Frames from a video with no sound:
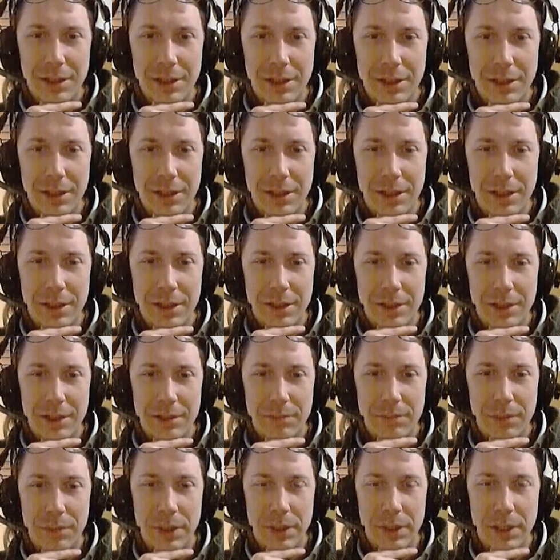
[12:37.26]
And I think that's
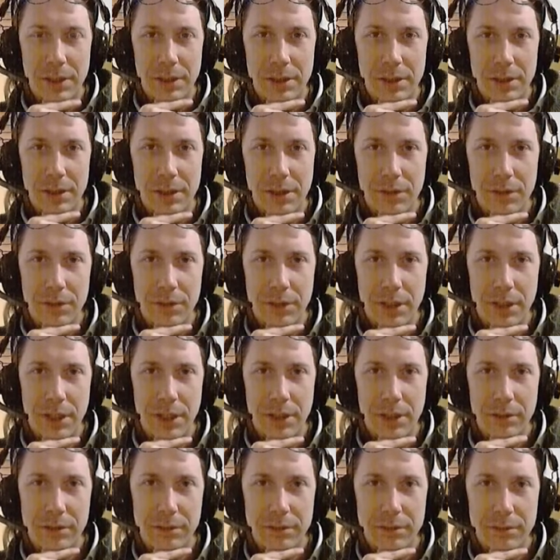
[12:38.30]
plenty. Over and
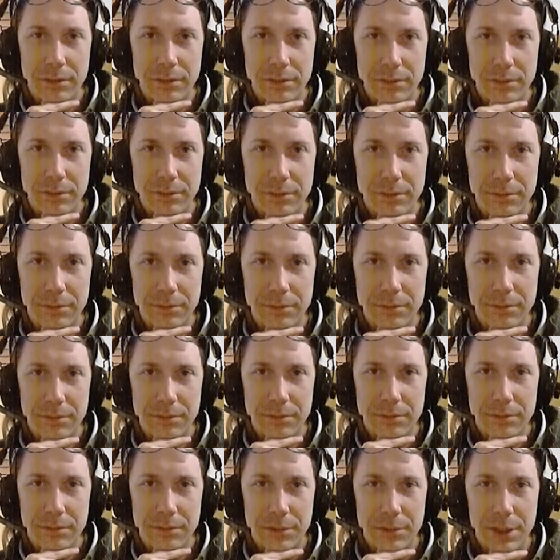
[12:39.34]
out.
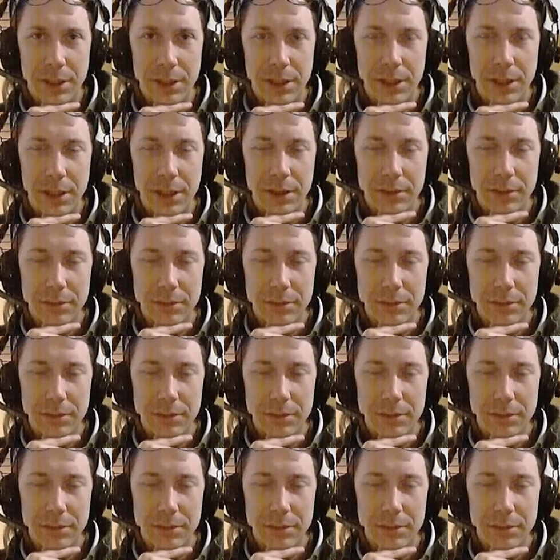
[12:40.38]
Good night.